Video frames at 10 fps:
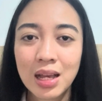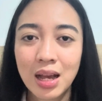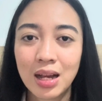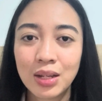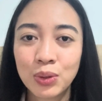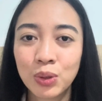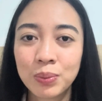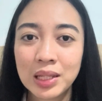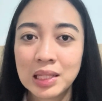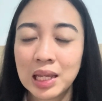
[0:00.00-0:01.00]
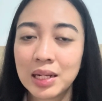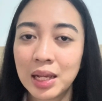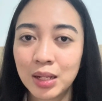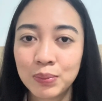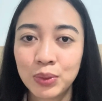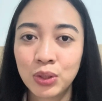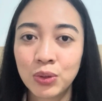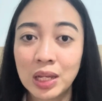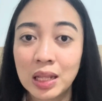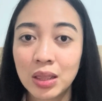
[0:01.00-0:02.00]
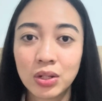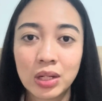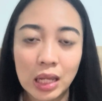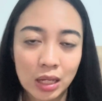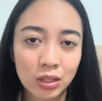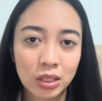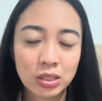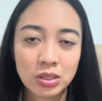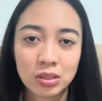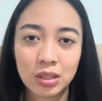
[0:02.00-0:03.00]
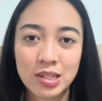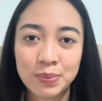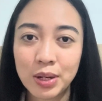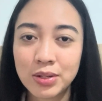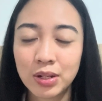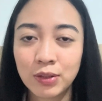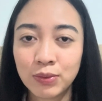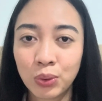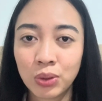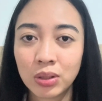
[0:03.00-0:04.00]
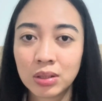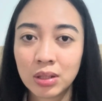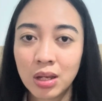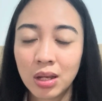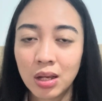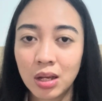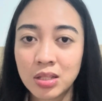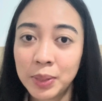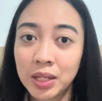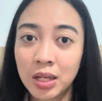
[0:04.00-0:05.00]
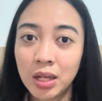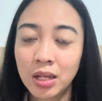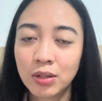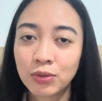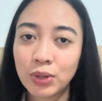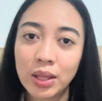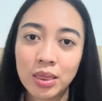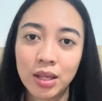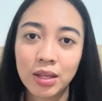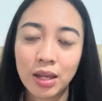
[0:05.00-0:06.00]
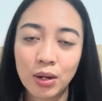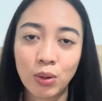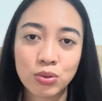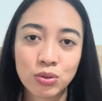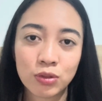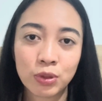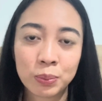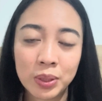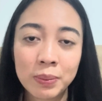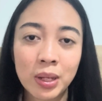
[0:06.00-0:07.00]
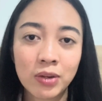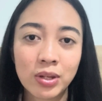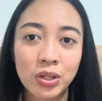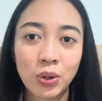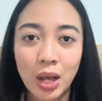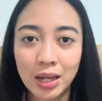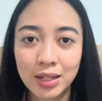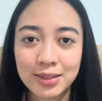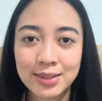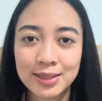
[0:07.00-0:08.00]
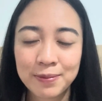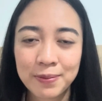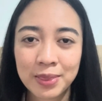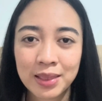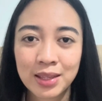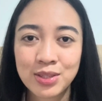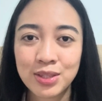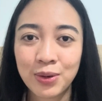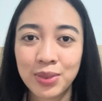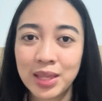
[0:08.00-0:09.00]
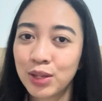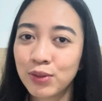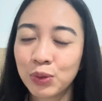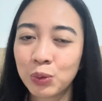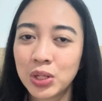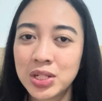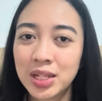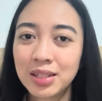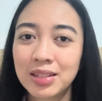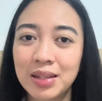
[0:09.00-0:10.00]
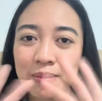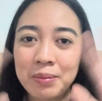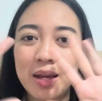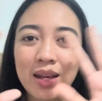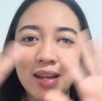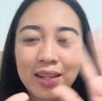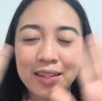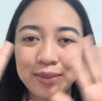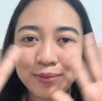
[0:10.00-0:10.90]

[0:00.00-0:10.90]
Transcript: I hope it can help you in learning English, especially for uh, speaking, writing, and also for preparing your IELTS. So thank you for watching. Bye!